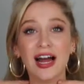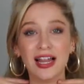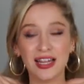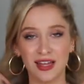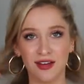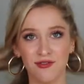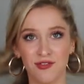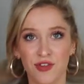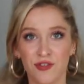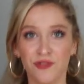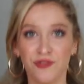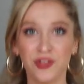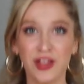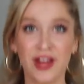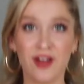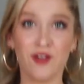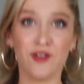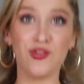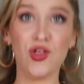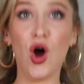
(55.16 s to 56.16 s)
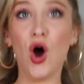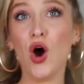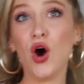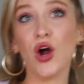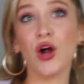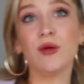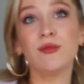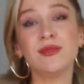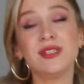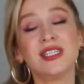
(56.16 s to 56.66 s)
I love the flare of the
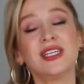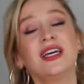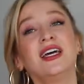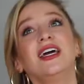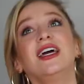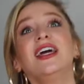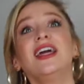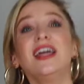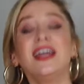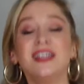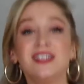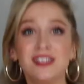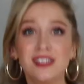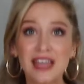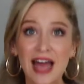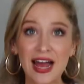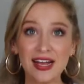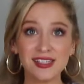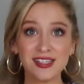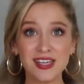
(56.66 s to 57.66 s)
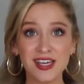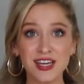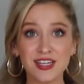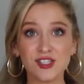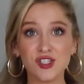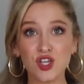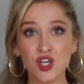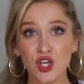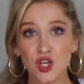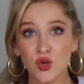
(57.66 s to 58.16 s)
arms. It's sassy,
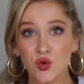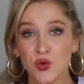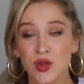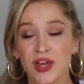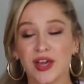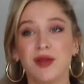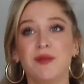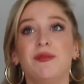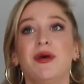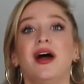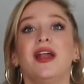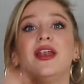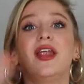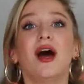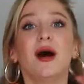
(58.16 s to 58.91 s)
it's cute, it can button